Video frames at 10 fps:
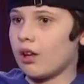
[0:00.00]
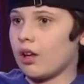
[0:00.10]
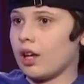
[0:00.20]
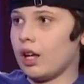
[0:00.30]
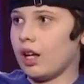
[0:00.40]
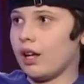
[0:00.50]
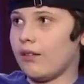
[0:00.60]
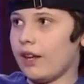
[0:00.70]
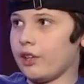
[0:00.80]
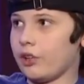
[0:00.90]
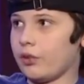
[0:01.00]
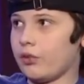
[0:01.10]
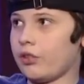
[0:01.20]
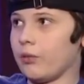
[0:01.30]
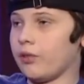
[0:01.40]
That is
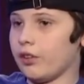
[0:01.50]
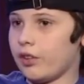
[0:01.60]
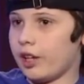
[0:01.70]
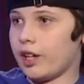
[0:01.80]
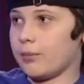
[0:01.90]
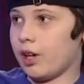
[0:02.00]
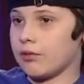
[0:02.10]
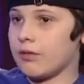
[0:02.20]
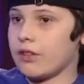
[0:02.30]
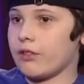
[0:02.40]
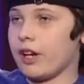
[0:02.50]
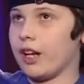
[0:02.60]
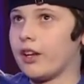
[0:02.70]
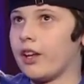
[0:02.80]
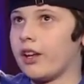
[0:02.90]
some friends that I kept on from 5th
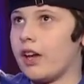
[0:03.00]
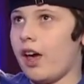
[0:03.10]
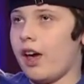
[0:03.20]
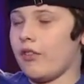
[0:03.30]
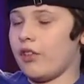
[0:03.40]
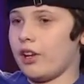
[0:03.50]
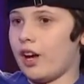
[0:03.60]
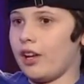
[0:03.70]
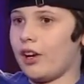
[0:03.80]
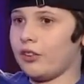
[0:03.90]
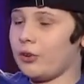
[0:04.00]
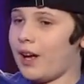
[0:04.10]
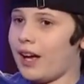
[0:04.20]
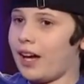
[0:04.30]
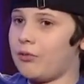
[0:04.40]
grade. And then I also
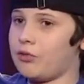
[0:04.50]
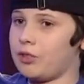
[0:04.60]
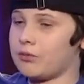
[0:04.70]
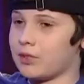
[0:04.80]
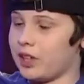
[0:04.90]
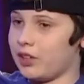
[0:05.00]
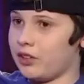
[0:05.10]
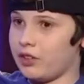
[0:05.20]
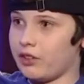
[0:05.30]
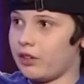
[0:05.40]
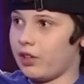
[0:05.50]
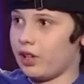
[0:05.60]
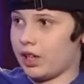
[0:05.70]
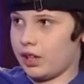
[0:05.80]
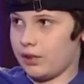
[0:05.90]
have some friends
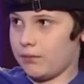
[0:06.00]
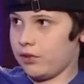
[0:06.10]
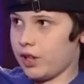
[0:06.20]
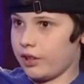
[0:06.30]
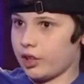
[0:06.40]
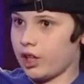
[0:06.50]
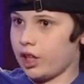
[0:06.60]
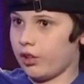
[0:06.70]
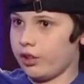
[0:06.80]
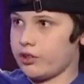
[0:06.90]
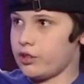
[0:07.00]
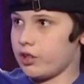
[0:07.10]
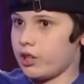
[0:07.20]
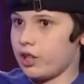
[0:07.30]
down at college.